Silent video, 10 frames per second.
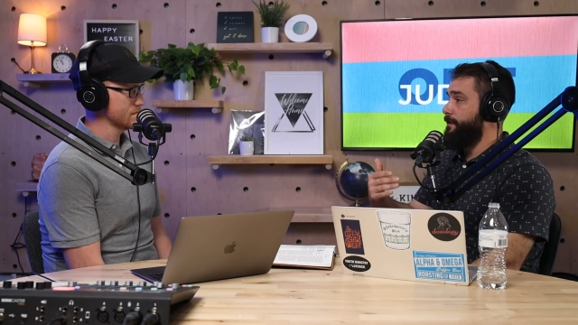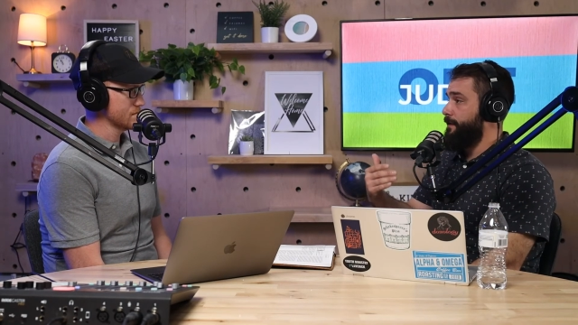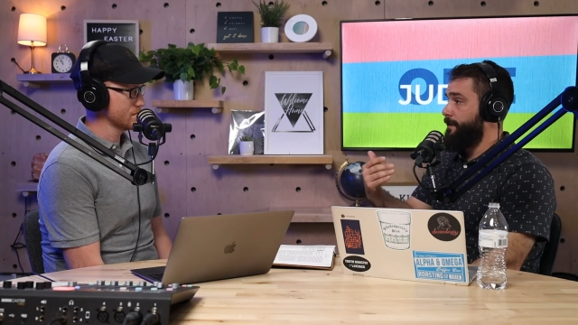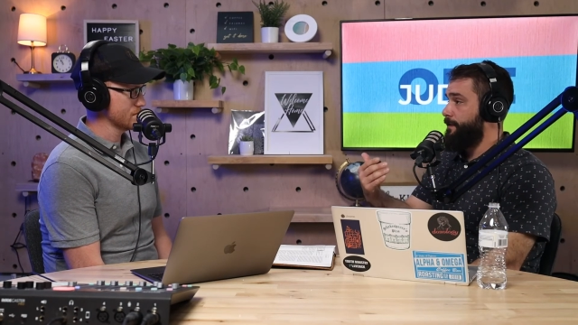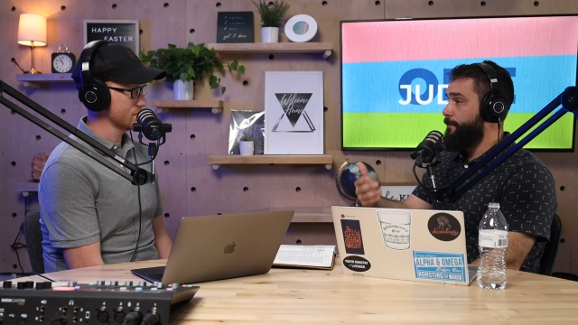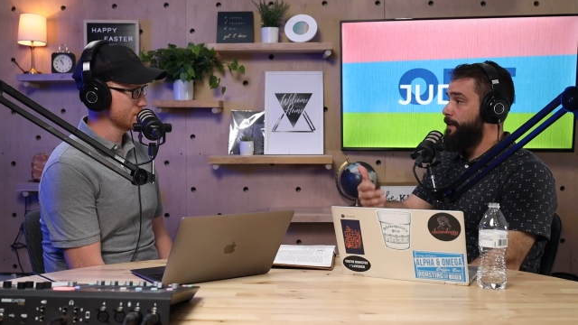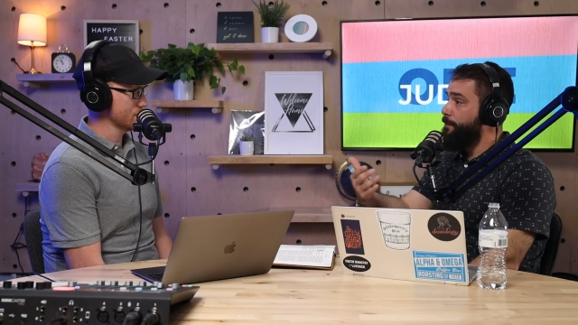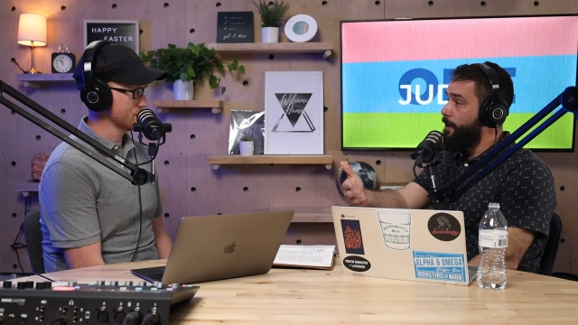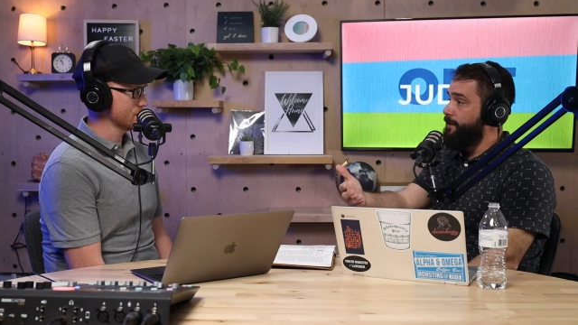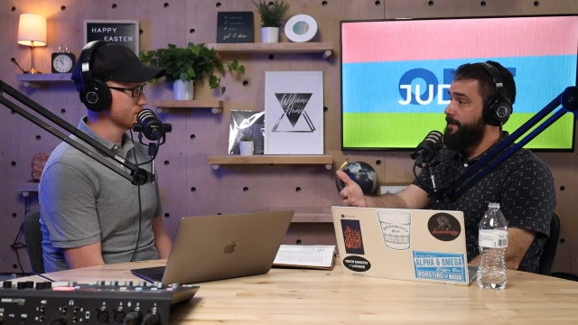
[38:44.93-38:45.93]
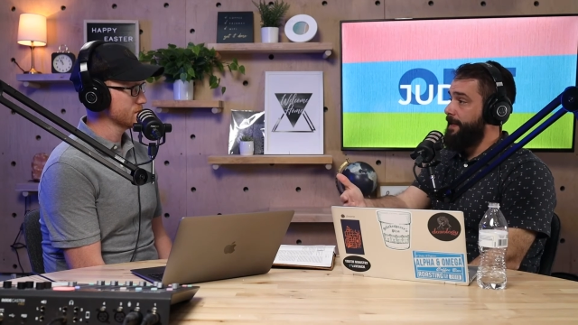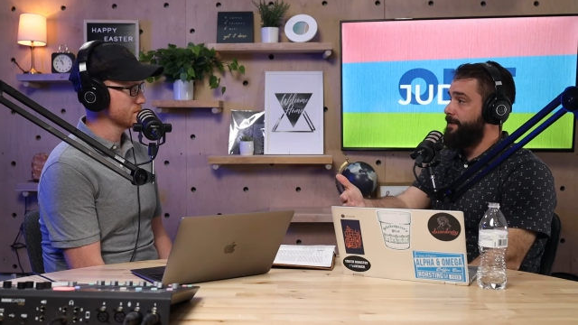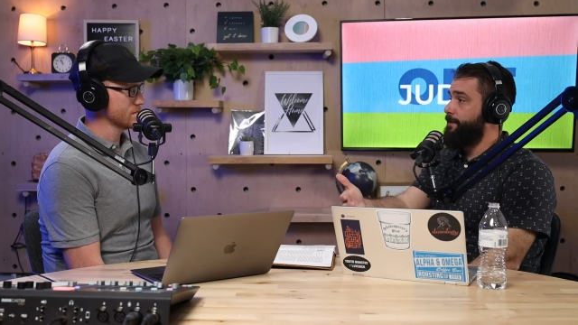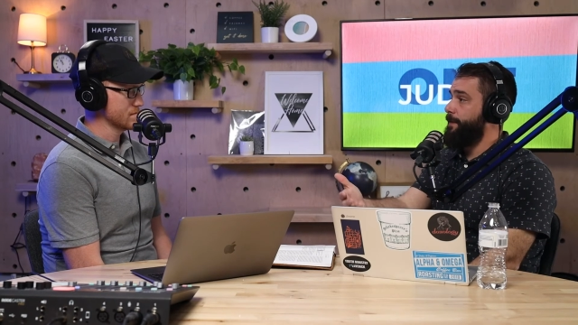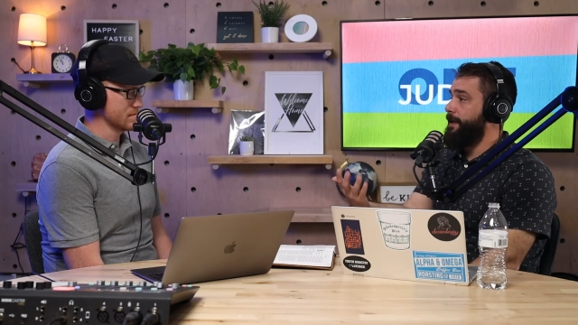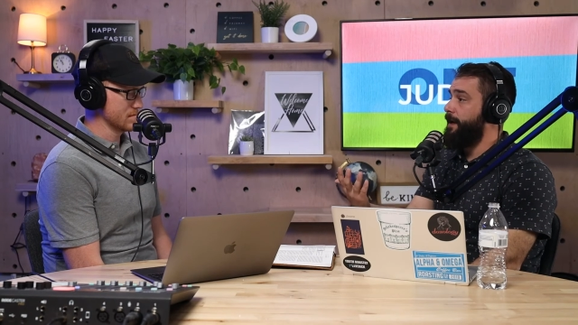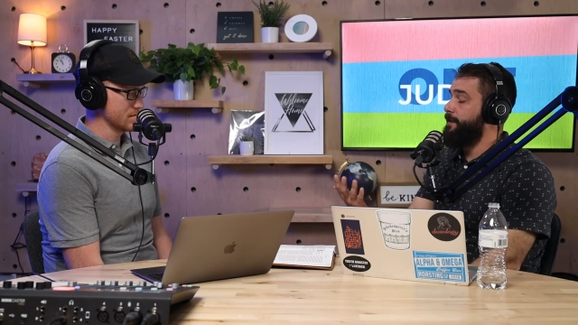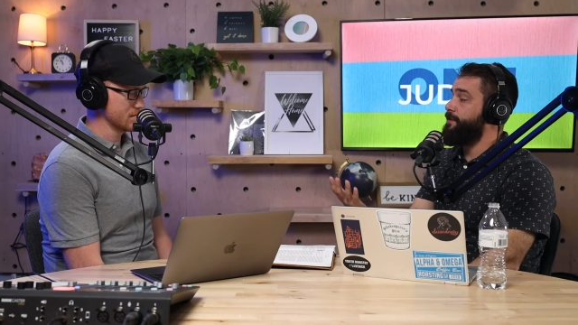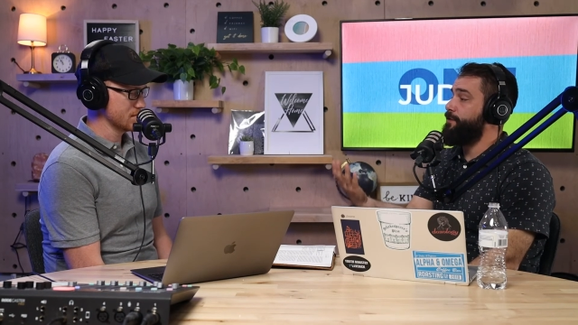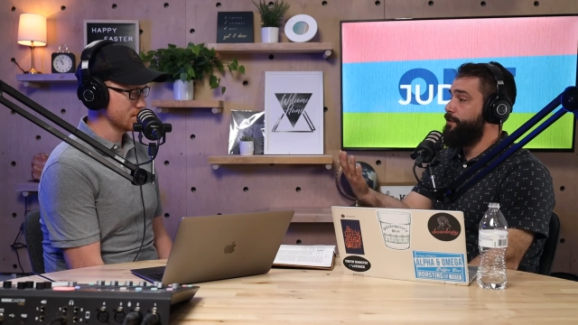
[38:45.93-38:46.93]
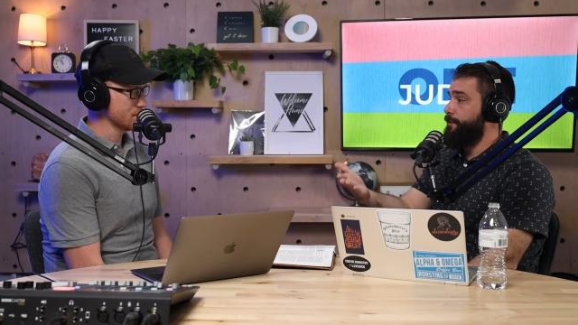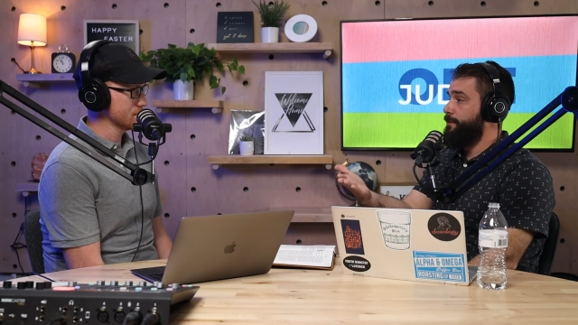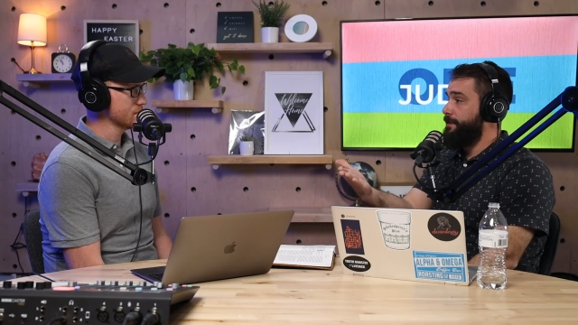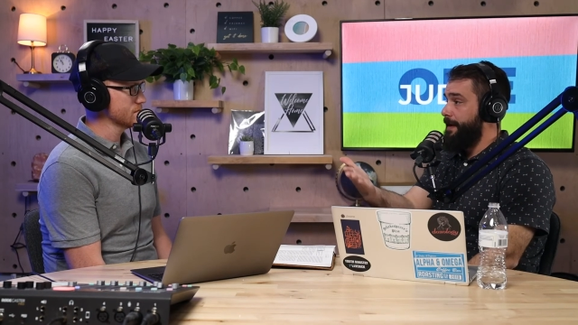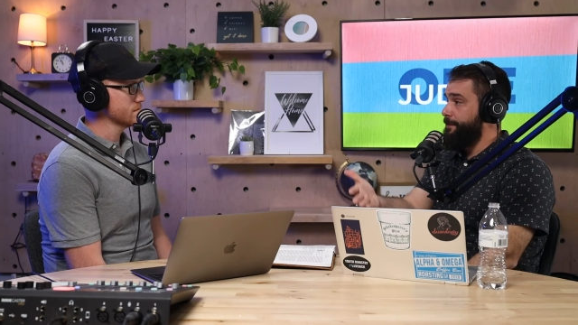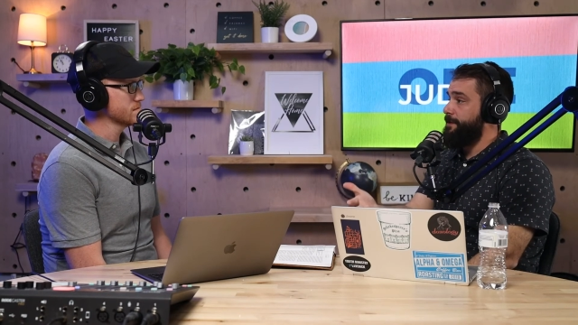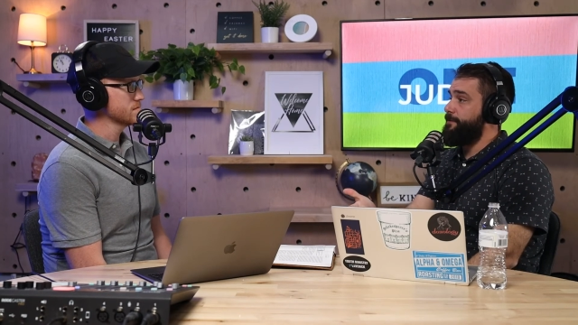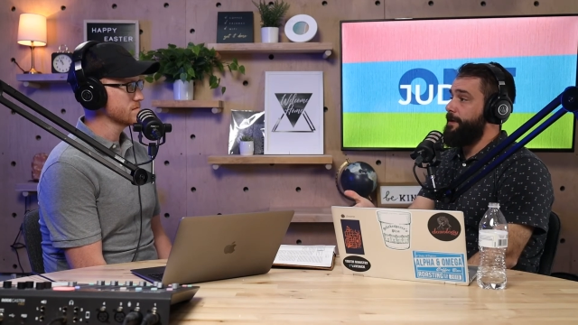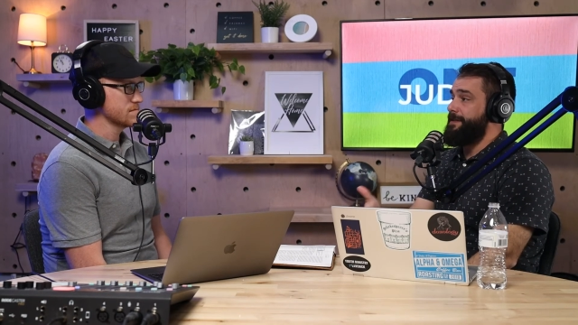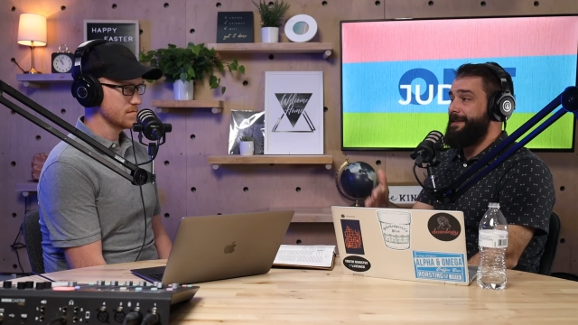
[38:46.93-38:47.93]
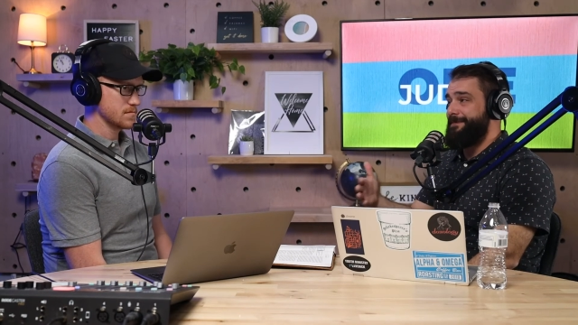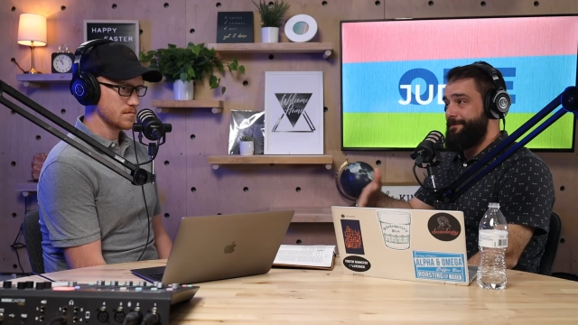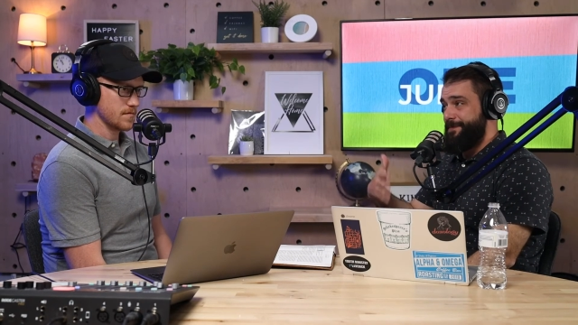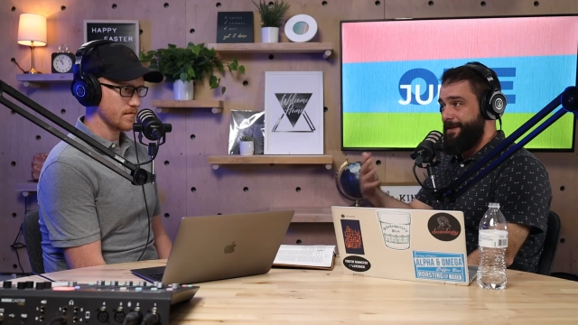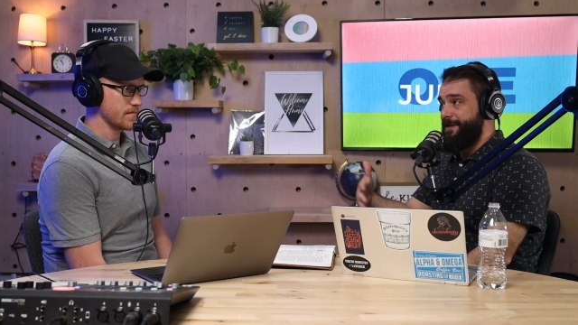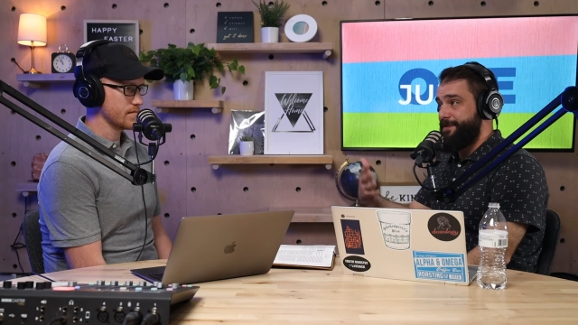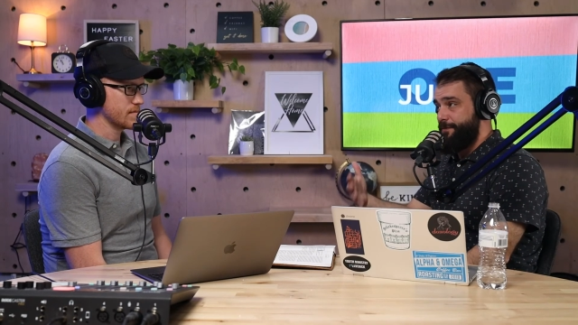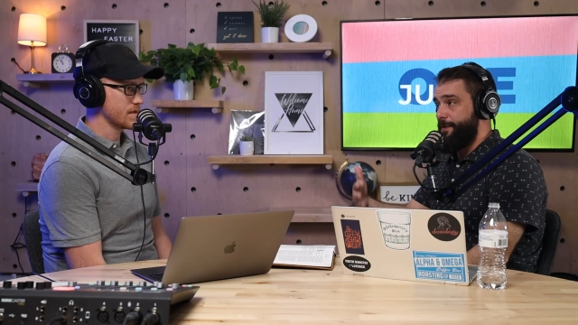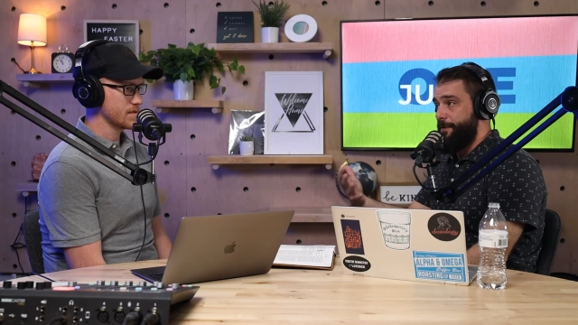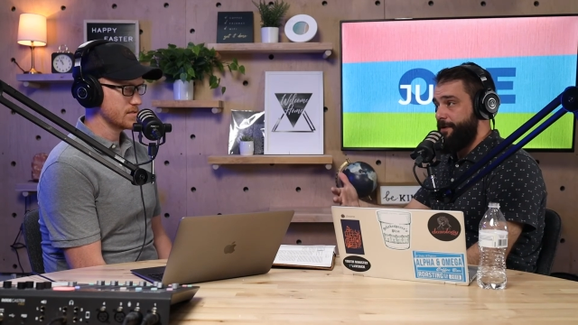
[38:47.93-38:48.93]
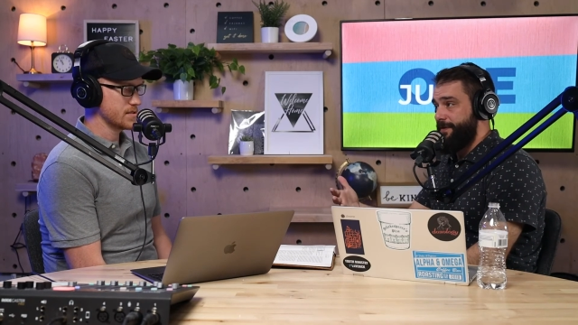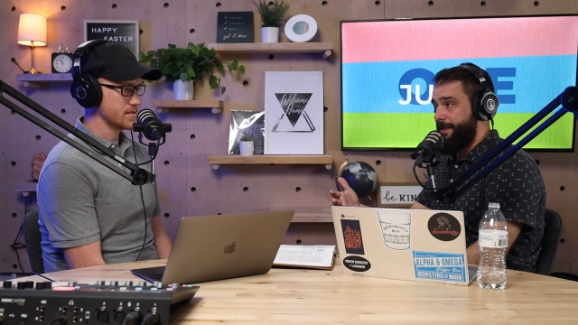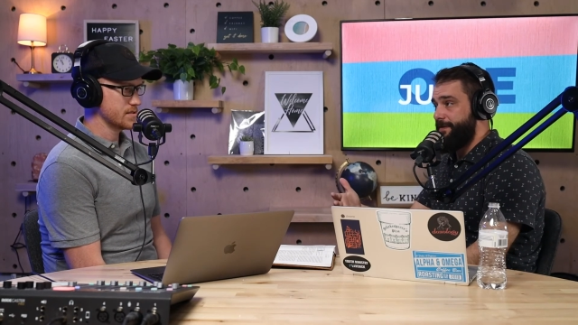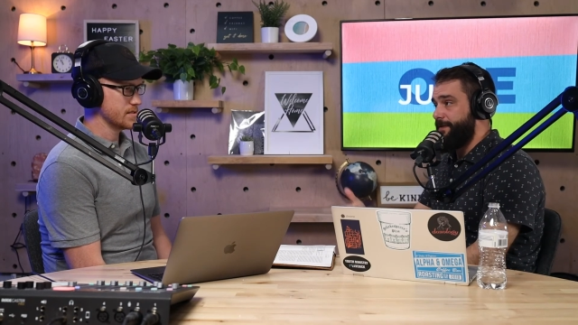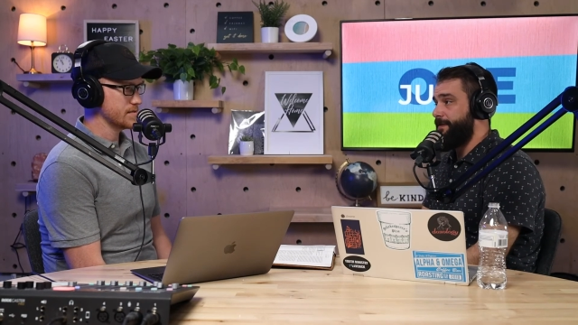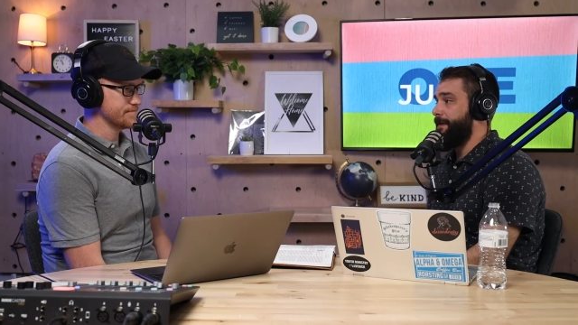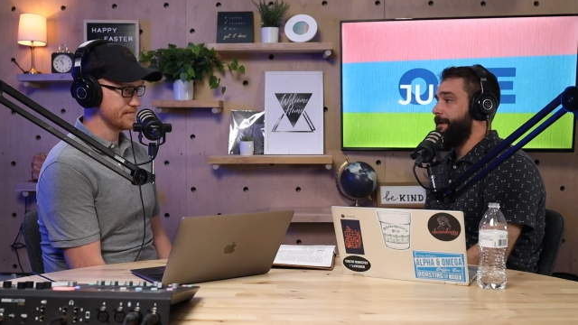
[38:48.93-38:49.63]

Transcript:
Speaker 1: the three part sentence mm-hmm. because mm -hmm. Jude demonstrates he does three part sentences.